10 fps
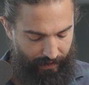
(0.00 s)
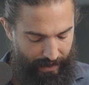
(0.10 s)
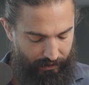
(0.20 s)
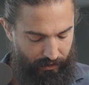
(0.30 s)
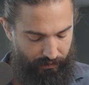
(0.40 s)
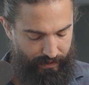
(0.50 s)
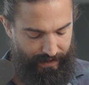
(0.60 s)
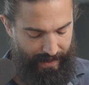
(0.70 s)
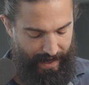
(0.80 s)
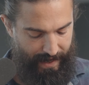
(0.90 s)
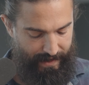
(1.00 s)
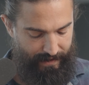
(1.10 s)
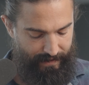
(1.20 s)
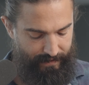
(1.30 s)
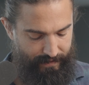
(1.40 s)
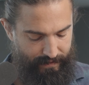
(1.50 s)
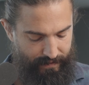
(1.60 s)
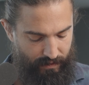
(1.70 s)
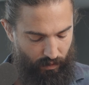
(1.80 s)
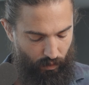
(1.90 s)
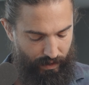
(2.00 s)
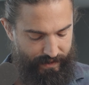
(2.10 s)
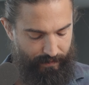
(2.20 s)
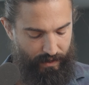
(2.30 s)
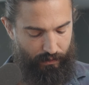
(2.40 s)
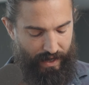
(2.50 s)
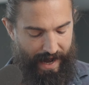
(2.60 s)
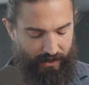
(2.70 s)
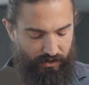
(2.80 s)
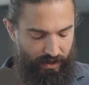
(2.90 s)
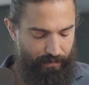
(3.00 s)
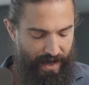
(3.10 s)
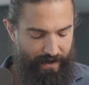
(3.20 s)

value today, what somebody would actually pay